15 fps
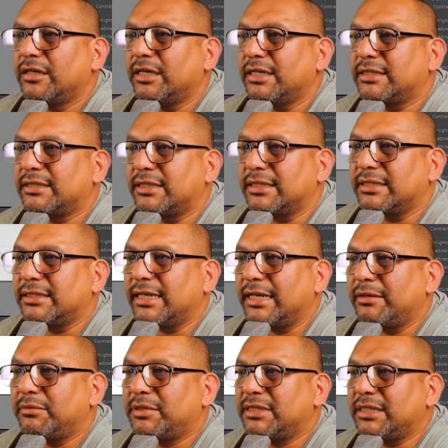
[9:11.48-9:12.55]
it's the
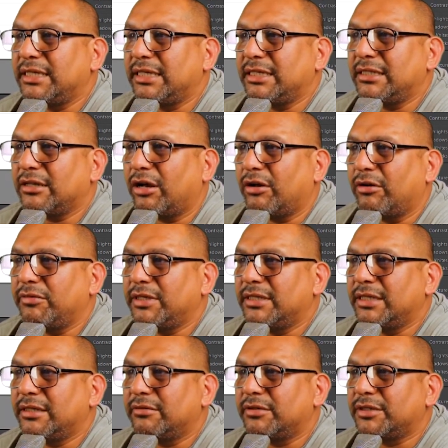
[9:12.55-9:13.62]
same scene. All we
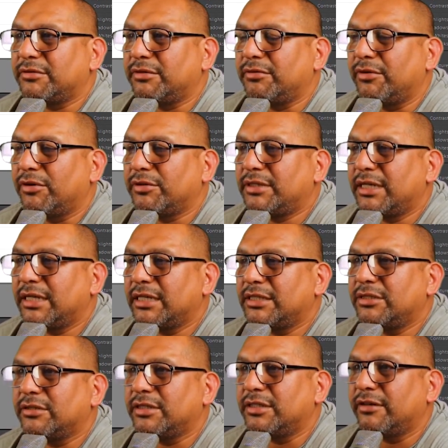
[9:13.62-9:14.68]
did was we rotated
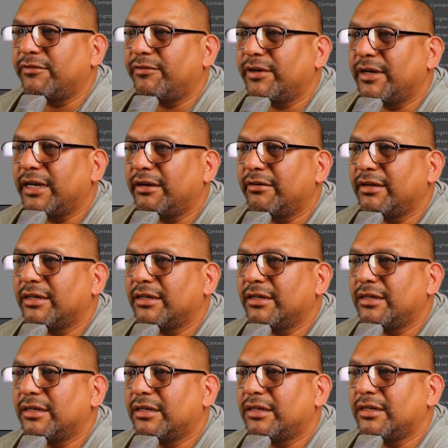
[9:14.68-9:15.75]
to a different area,
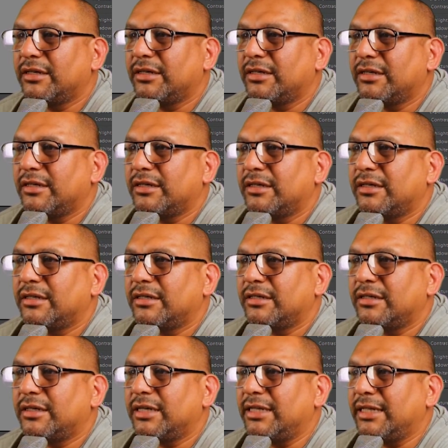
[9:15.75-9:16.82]

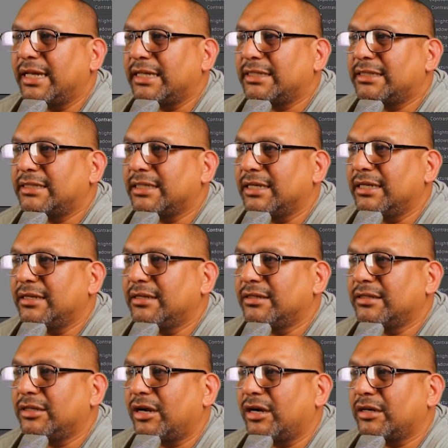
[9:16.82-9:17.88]
and that's a little
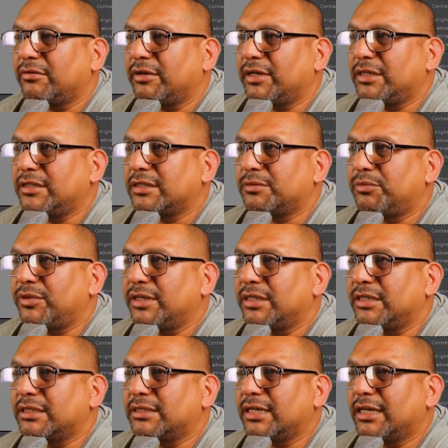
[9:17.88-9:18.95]
dark. We can just bring
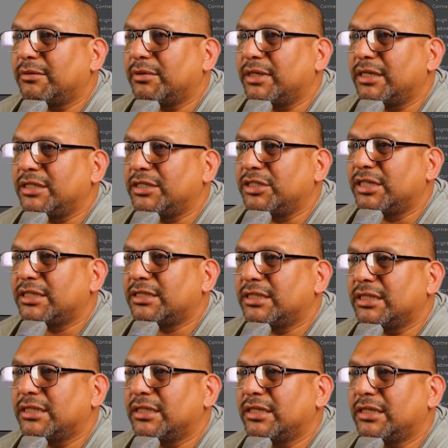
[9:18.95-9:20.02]
this up and adjust
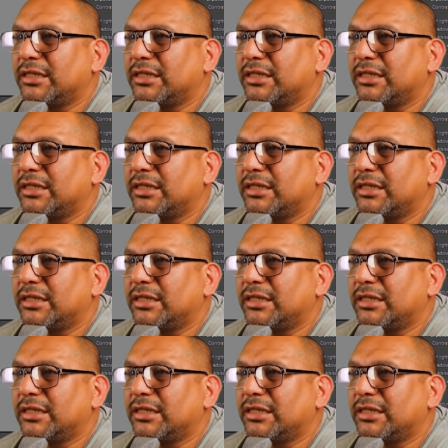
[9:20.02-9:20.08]
it